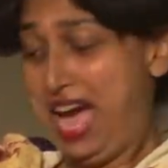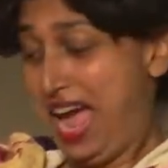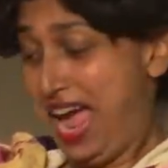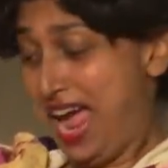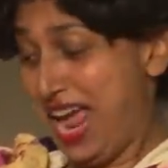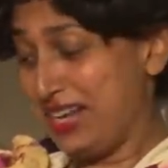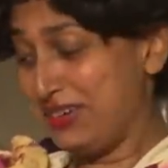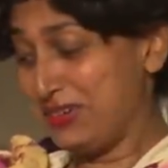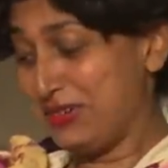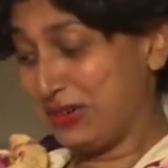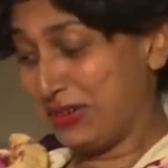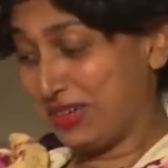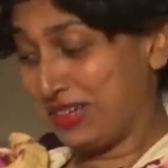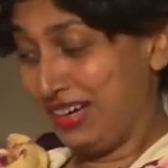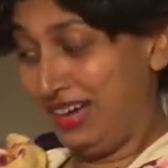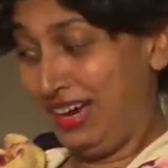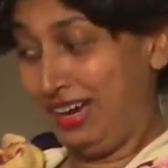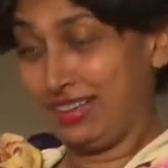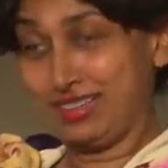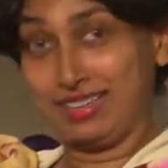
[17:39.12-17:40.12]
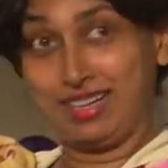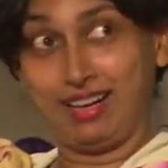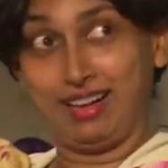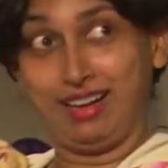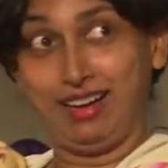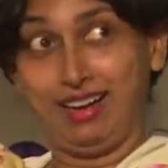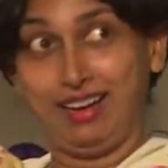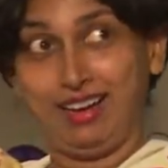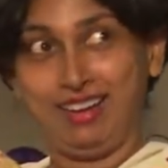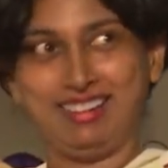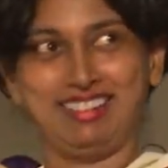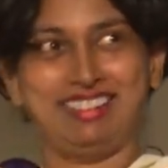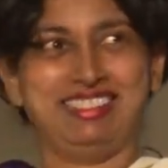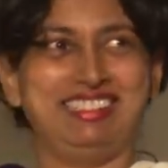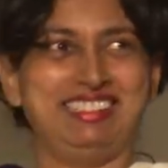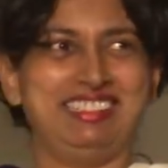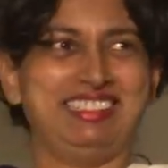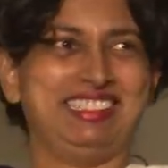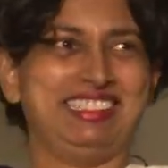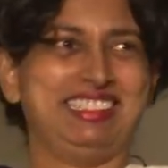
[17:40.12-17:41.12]
and look, ta-da!
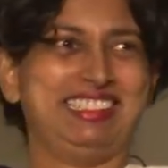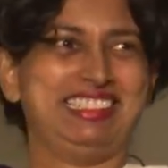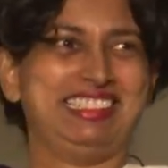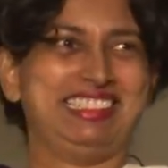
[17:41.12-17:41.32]
Uh,